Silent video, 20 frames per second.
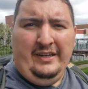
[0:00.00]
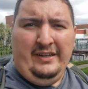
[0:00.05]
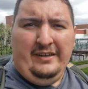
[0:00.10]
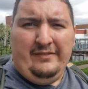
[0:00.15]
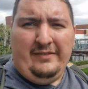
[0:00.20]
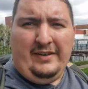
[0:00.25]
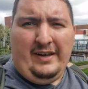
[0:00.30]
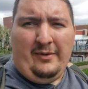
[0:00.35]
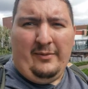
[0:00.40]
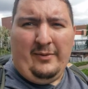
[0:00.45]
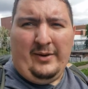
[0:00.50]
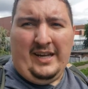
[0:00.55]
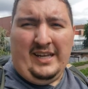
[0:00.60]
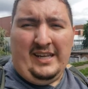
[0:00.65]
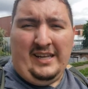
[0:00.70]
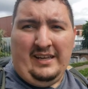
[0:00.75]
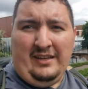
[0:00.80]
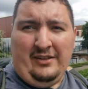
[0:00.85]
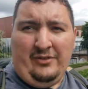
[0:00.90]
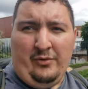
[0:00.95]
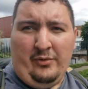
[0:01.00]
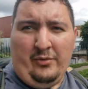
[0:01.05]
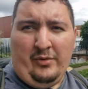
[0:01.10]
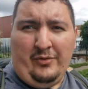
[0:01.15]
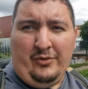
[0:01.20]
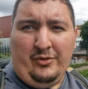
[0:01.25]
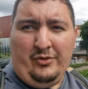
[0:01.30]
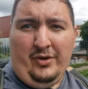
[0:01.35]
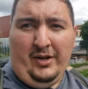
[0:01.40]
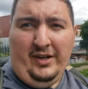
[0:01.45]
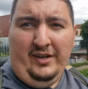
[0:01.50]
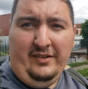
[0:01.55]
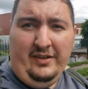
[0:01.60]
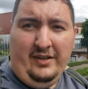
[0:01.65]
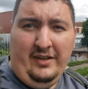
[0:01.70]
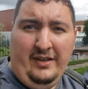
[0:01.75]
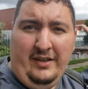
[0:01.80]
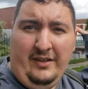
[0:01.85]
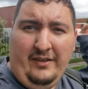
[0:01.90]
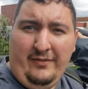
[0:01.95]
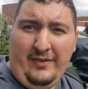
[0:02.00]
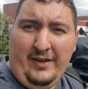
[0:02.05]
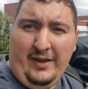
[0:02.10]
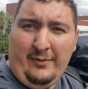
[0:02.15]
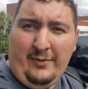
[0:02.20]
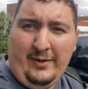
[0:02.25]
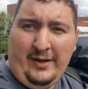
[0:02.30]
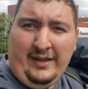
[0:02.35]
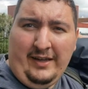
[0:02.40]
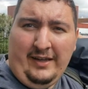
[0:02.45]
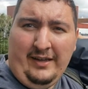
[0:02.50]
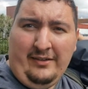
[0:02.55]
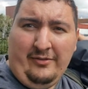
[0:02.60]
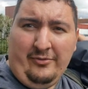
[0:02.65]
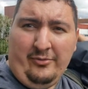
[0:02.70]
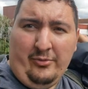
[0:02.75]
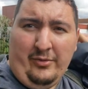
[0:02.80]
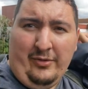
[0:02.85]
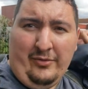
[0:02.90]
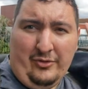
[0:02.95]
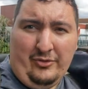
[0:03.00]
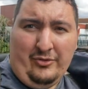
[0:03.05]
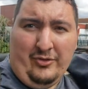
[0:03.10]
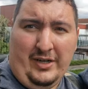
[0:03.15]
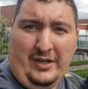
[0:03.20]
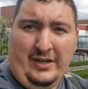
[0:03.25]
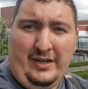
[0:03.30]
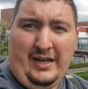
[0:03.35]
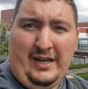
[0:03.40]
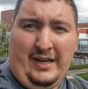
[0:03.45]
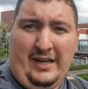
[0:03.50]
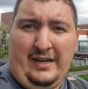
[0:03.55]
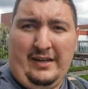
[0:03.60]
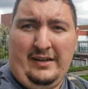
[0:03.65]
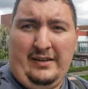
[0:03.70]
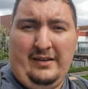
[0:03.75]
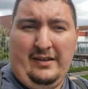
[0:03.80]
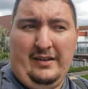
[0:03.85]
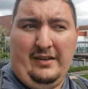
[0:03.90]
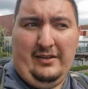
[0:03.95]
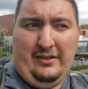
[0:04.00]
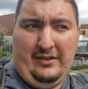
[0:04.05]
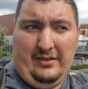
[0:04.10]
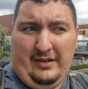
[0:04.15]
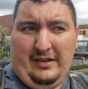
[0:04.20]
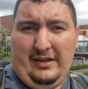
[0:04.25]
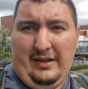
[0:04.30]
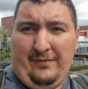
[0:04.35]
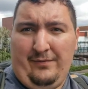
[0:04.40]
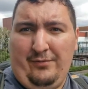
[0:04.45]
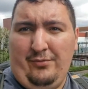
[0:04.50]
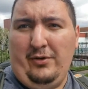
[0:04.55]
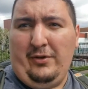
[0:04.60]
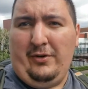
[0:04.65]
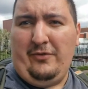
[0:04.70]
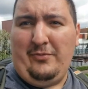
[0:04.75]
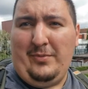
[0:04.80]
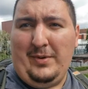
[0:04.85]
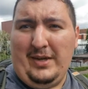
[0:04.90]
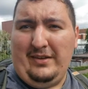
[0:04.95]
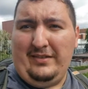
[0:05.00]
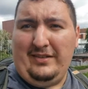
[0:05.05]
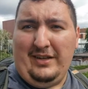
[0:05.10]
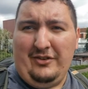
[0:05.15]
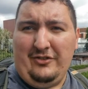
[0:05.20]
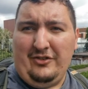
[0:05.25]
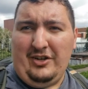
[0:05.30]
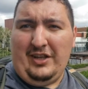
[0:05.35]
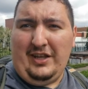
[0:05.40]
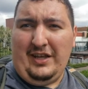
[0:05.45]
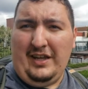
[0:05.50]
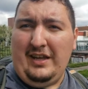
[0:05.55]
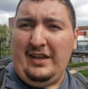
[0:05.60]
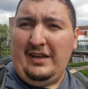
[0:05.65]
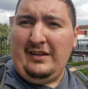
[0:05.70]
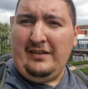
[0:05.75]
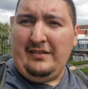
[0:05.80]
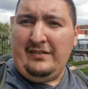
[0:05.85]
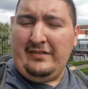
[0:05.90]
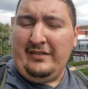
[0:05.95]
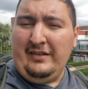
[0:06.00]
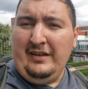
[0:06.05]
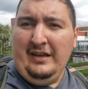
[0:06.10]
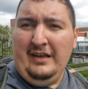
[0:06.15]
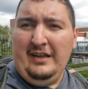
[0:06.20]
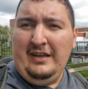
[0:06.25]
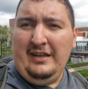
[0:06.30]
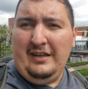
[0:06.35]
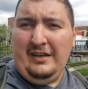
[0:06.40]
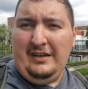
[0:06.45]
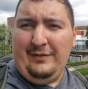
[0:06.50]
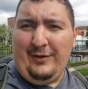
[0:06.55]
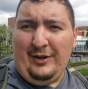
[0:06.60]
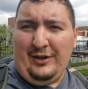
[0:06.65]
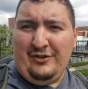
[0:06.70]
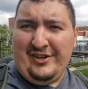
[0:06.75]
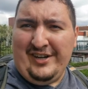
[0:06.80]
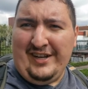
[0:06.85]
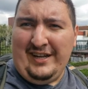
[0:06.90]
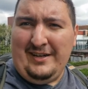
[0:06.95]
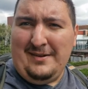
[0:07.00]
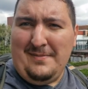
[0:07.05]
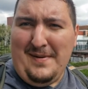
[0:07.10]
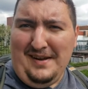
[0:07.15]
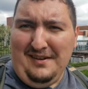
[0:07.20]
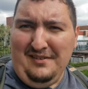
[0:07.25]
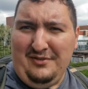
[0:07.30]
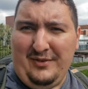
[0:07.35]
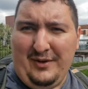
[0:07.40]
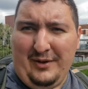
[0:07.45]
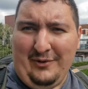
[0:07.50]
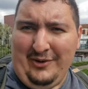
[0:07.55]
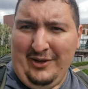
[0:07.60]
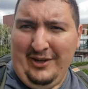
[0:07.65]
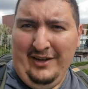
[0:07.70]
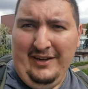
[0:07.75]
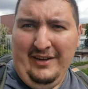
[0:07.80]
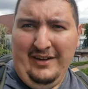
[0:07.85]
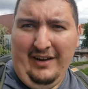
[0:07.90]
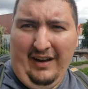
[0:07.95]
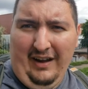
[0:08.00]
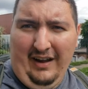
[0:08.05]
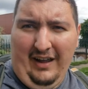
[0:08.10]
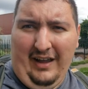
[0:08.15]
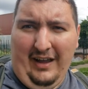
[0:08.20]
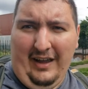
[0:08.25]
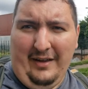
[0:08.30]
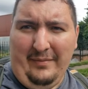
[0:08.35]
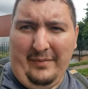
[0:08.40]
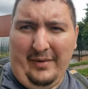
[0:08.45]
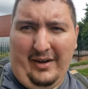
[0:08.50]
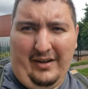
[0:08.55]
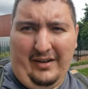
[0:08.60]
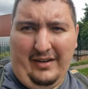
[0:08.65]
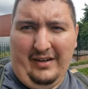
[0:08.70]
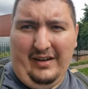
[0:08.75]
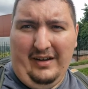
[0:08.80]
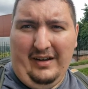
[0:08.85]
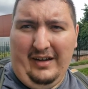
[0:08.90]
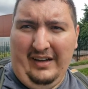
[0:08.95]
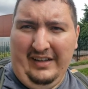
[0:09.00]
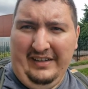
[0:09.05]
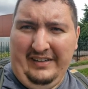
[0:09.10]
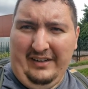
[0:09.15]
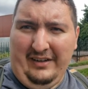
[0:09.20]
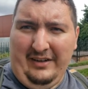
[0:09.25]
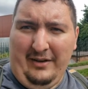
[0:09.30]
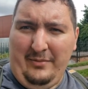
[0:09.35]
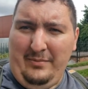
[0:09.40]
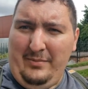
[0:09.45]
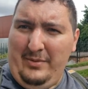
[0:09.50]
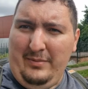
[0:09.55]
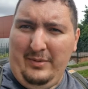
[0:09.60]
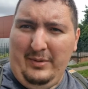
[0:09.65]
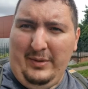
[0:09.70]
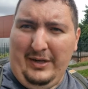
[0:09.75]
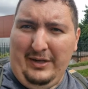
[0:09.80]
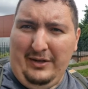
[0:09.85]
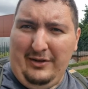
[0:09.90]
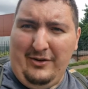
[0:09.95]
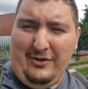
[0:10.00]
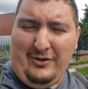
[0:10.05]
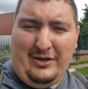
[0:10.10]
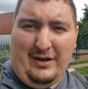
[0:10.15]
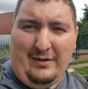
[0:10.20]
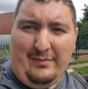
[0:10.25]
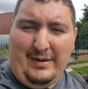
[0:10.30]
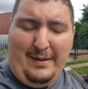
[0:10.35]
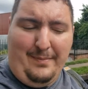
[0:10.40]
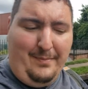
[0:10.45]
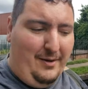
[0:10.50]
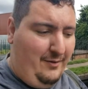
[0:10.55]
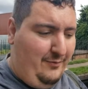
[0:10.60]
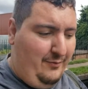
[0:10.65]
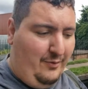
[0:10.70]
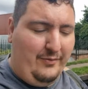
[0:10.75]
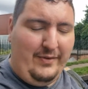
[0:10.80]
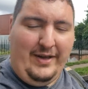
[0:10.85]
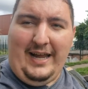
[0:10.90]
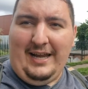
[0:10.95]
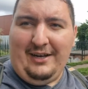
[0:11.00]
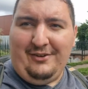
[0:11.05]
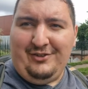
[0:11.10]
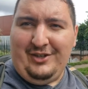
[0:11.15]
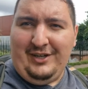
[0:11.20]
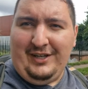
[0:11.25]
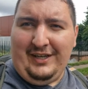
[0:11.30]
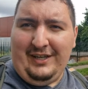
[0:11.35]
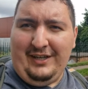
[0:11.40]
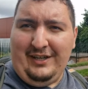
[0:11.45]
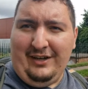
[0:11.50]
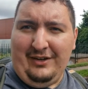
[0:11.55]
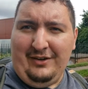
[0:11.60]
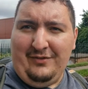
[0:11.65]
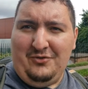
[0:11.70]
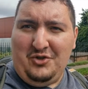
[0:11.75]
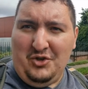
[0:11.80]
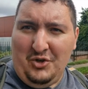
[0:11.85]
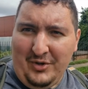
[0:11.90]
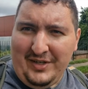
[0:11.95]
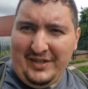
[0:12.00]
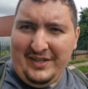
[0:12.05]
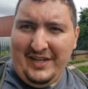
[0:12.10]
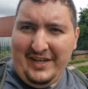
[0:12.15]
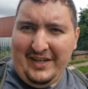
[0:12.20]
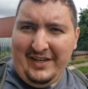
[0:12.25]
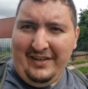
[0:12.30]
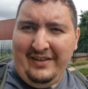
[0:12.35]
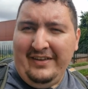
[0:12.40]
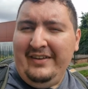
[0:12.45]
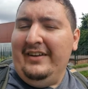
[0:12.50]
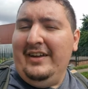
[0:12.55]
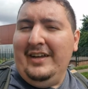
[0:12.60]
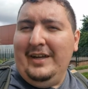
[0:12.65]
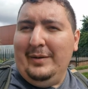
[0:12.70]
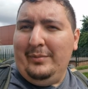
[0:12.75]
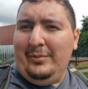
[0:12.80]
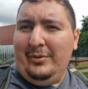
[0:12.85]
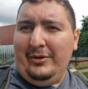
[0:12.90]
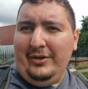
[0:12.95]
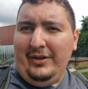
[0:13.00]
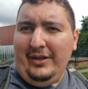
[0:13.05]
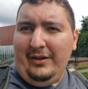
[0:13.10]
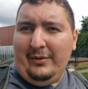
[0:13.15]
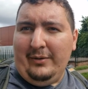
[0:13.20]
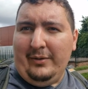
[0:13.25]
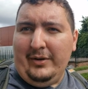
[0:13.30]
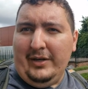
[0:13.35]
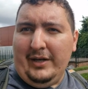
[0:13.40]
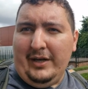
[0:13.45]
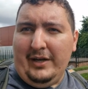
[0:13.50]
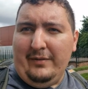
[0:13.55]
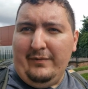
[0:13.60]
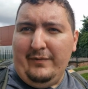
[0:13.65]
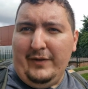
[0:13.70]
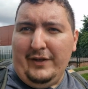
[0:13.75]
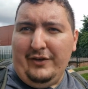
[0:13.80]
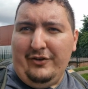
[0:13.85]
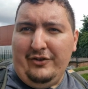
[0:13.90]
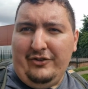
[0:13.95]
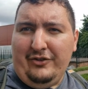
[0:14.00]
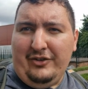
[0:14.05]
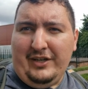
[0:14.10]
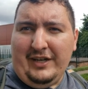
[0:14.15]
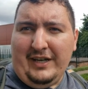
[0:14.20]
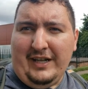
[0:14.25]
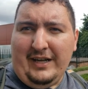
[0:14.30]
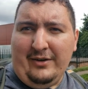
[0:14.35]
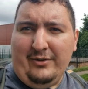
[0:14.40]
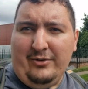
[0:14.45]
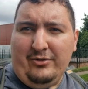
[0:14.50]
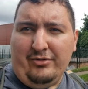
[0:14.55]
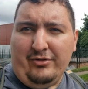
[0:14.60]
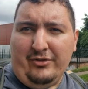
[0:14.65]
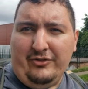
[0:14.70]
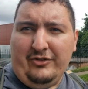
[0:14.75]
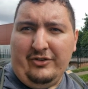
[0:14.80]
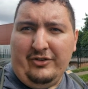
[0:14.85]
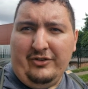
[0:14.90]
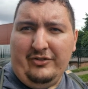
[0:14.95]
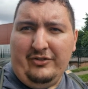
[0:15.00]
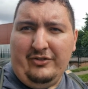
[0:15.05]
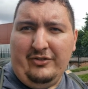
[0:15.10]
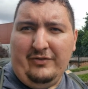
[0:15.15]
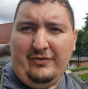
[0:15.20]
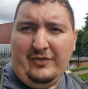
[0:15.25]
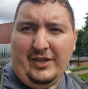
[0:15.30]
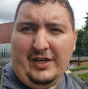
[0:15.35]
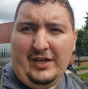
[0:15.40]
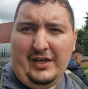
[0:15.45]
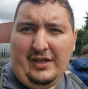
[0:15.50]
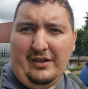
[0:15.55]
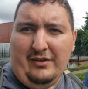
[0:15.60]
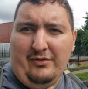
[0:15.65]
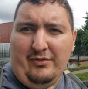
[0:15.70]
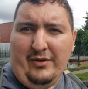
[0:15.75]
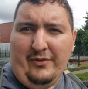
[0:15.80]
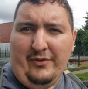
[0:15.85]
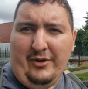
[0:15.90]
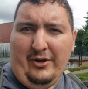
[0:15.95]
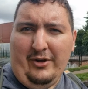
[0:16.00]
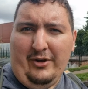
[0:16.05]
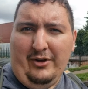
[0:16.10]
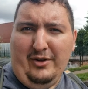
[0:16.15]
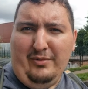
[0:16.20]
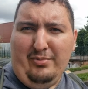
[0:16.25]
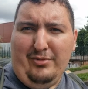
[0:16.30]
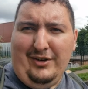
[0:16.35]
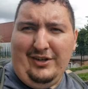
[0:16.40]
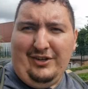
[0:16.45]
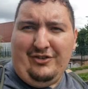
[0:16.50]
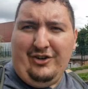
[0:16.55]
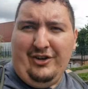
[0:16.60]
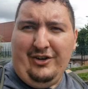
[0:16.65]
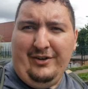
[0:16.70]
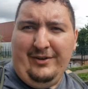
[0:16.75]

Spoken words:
that way is the River Trent, that way is the River Trent, and in front of me essentially is you'd eventually get to Mansfield. I don't know, when I looked at a map I thought they actually kind of joined here, but no, the canal crosses the river on a bridge.